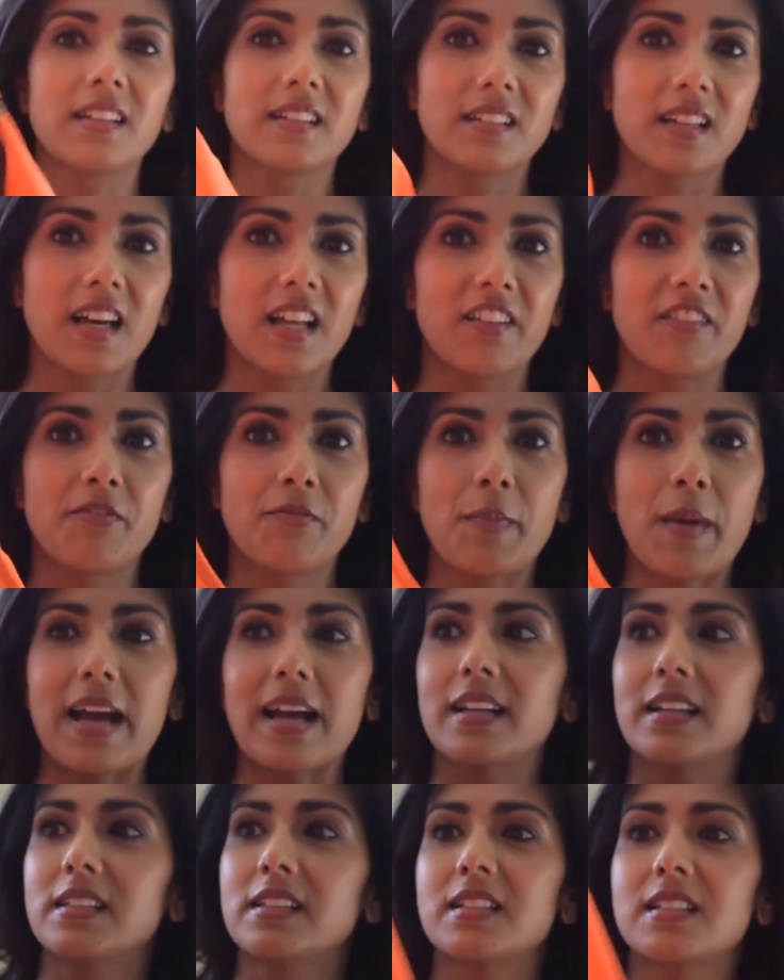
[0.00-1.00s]
and kind of
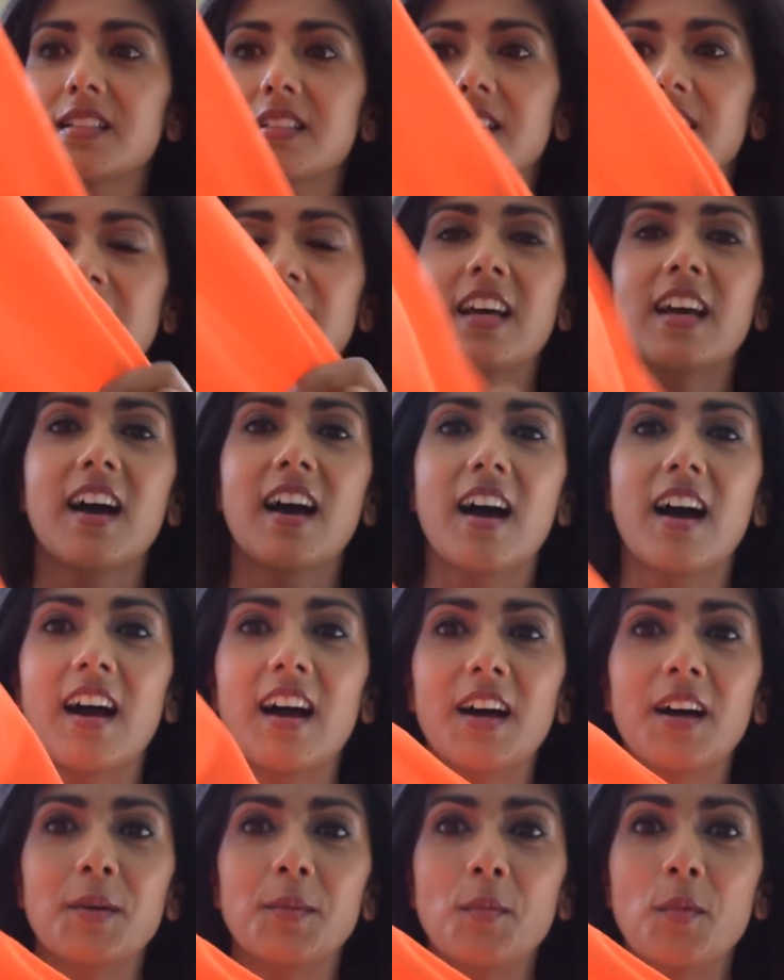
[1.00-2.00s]
backless,
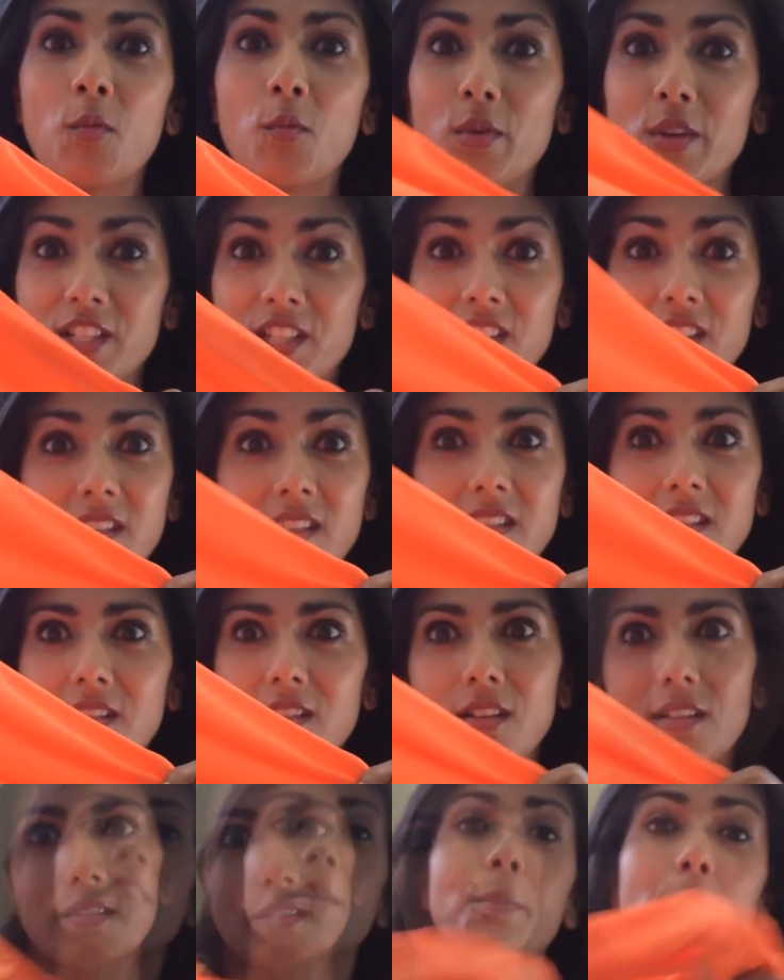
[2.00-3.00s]
um, which is
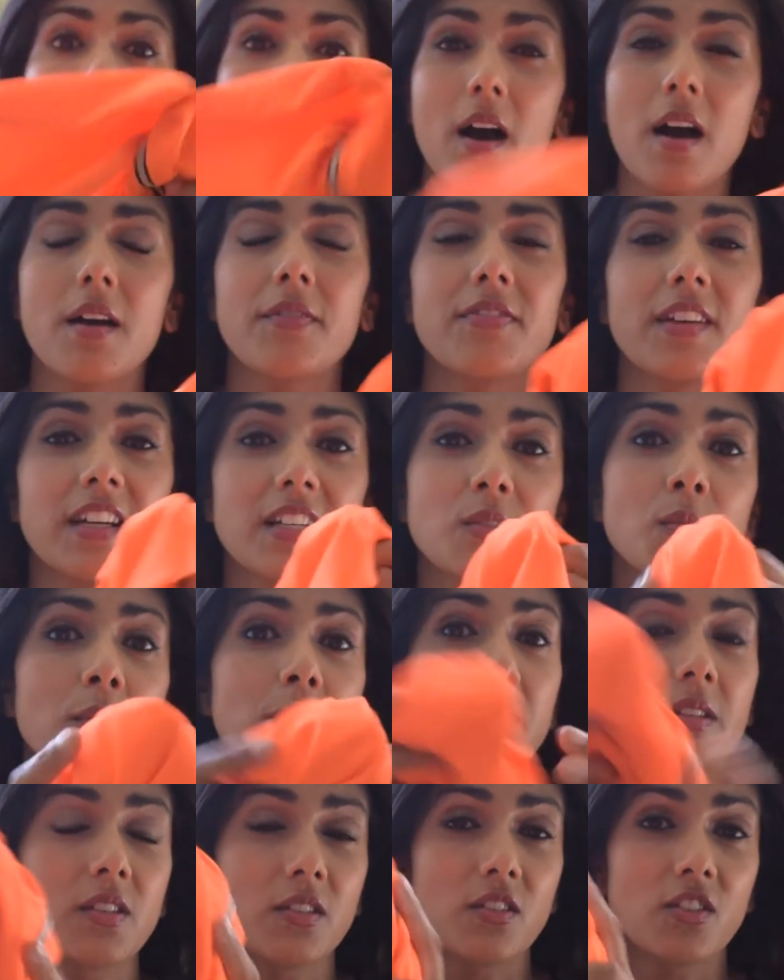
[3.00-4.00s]
the perfect
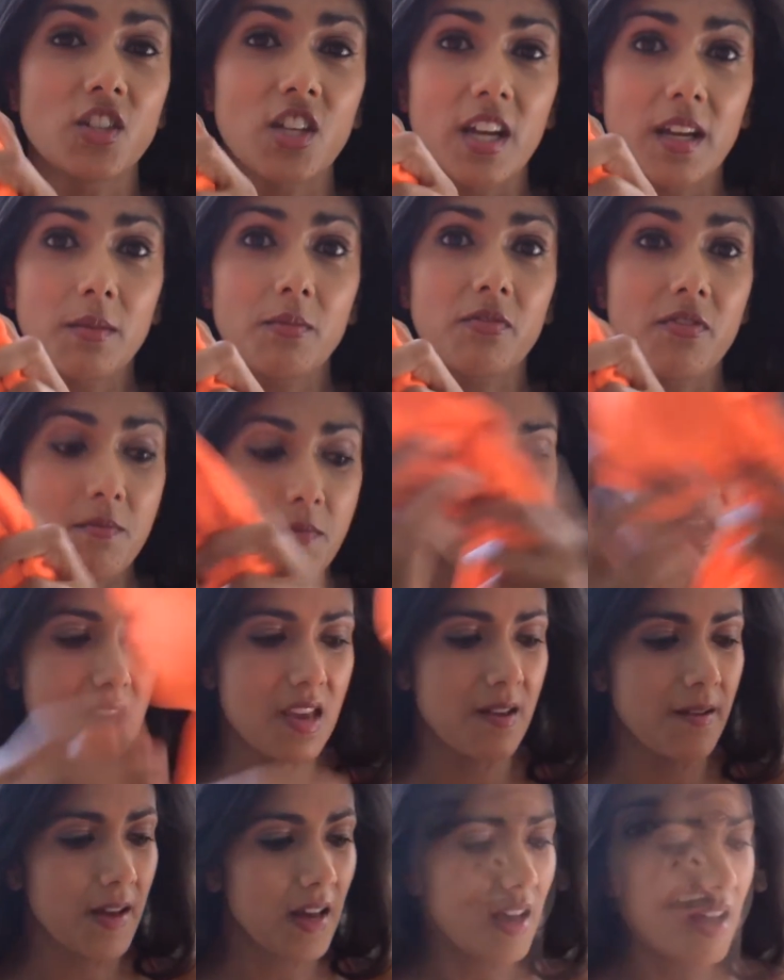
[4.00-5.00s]
swimsuit shape for
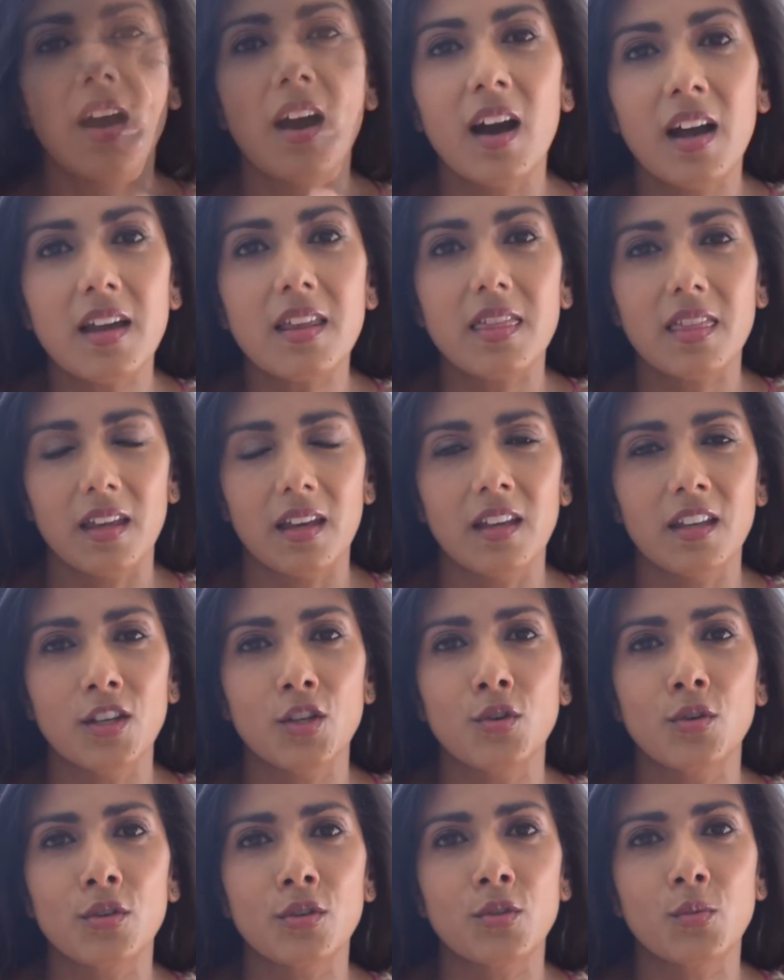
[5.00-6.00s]
me. I think
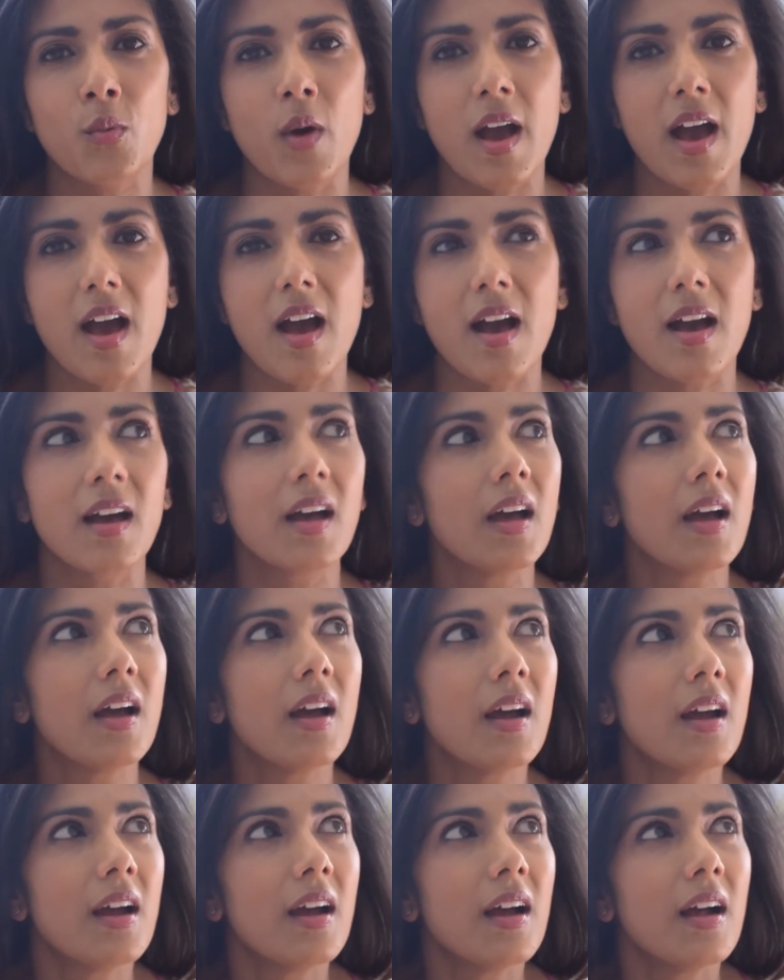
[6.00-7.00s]
you could wear
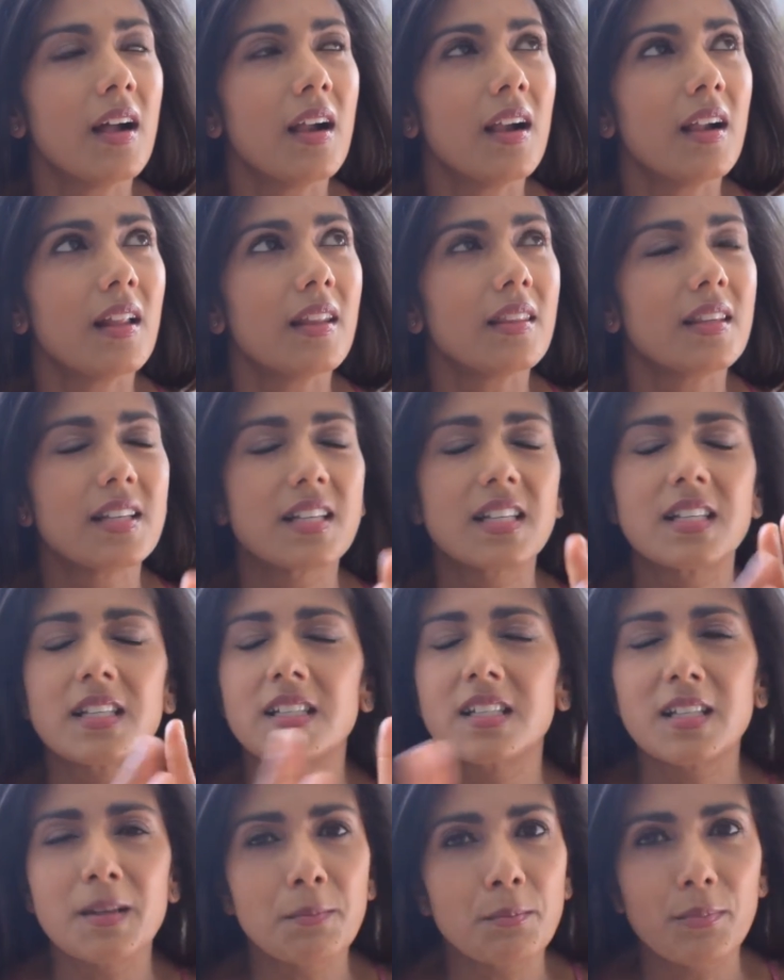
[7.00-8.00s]
the
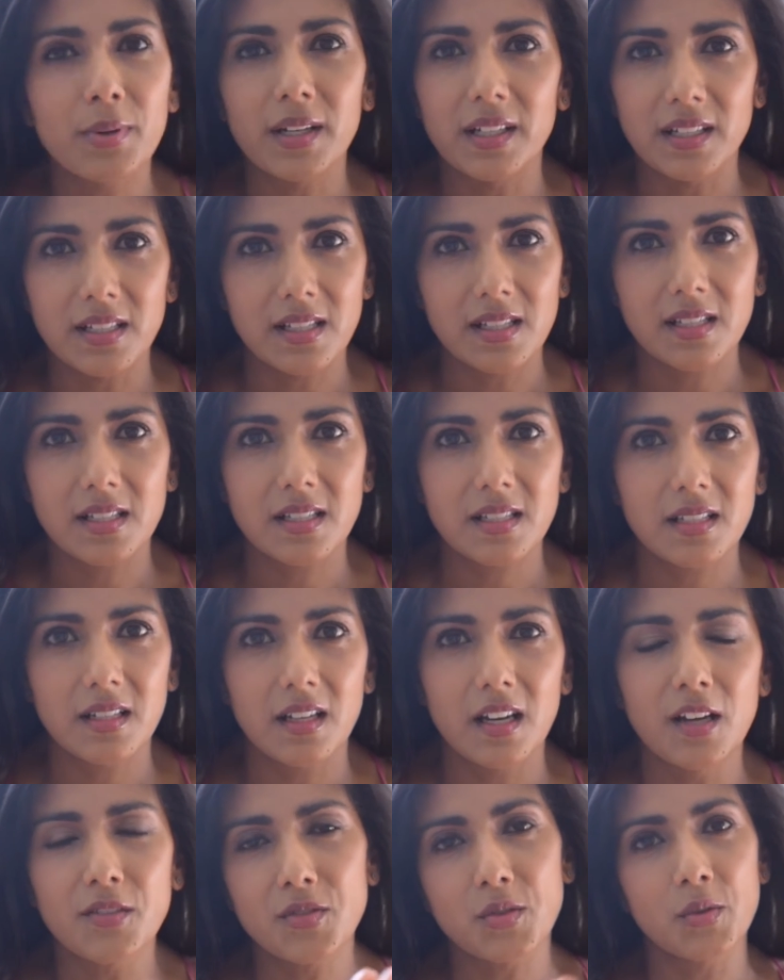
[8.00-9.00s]
simplest
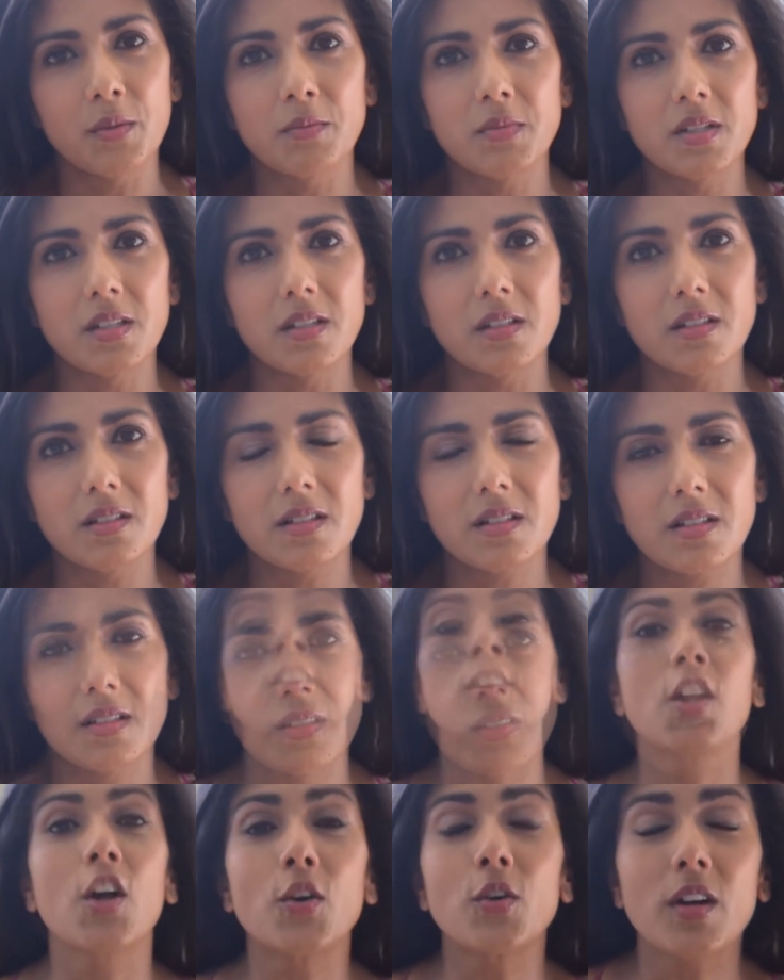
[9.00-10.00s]
of swimsuits,
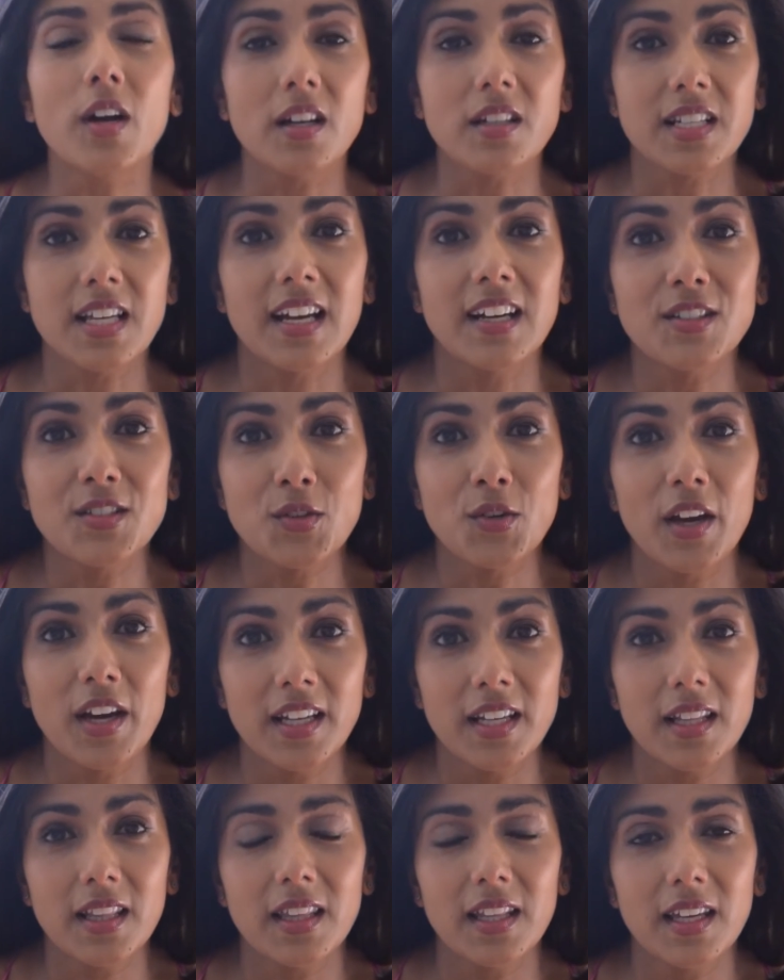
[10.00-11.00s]
no cutouts or
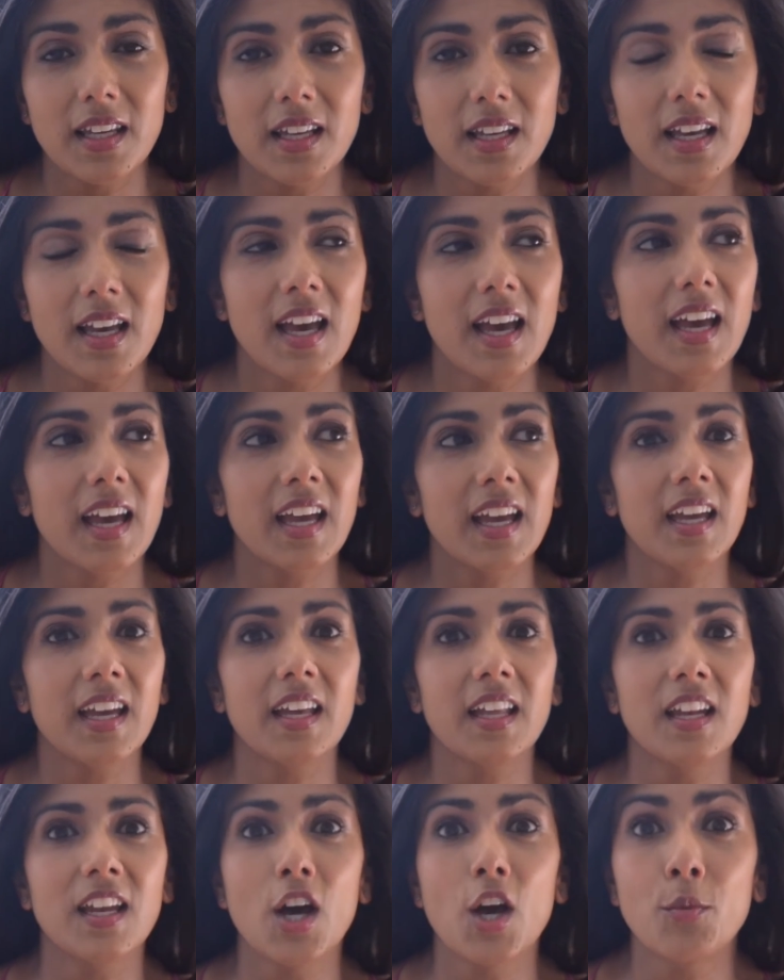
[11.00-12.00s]
anything,
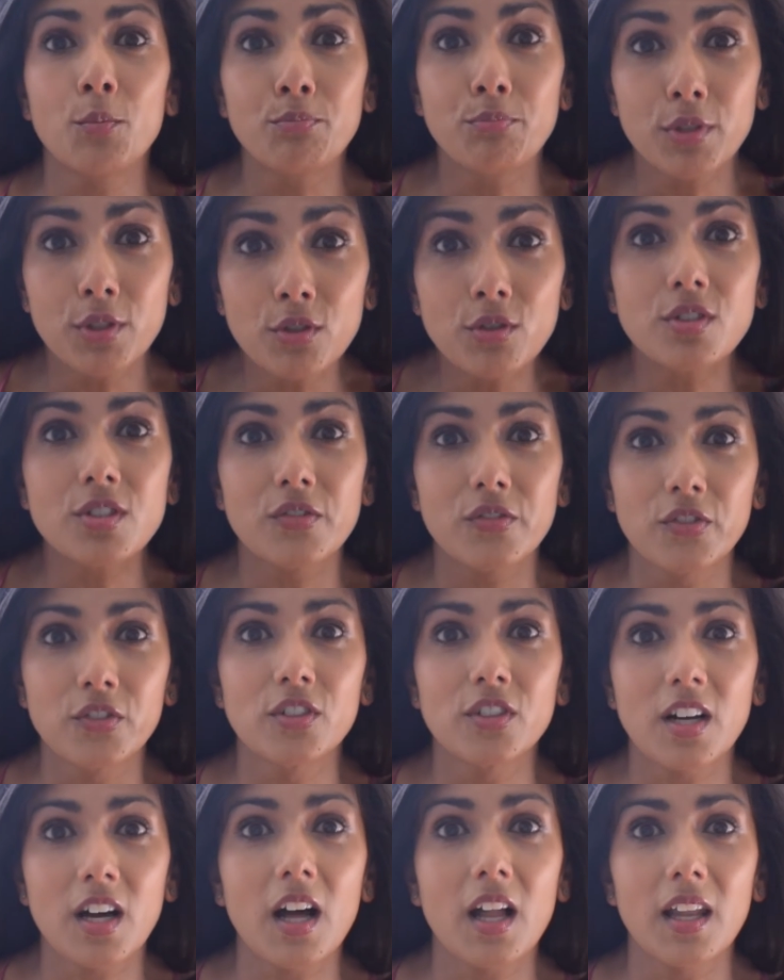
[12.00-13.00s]
in a
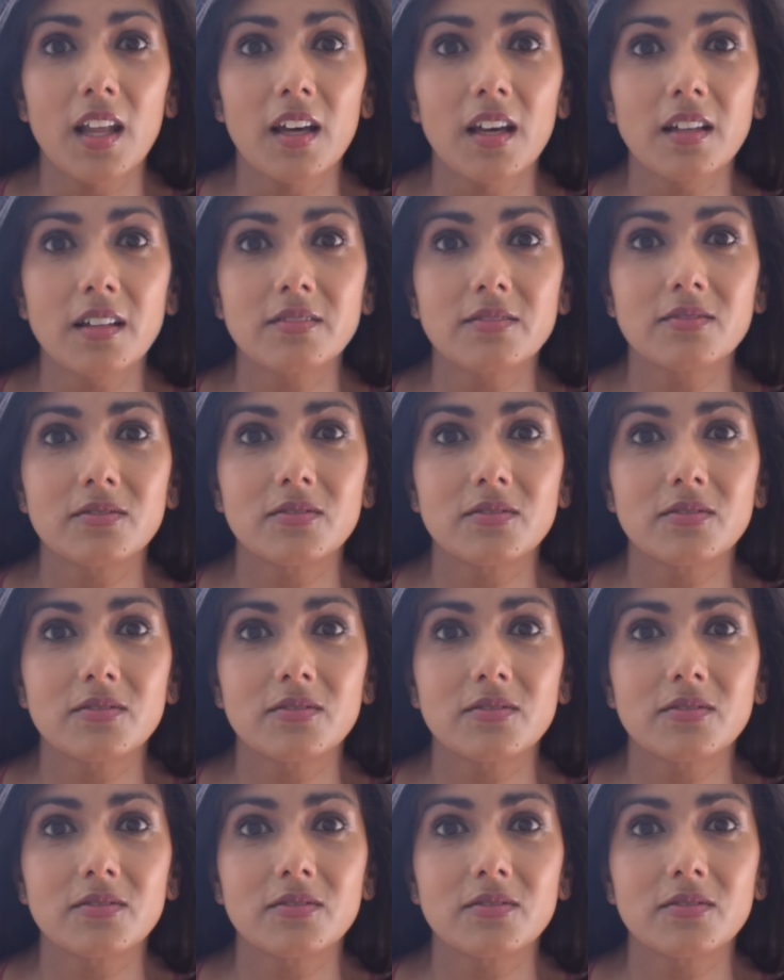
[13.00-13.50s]
beautiful colour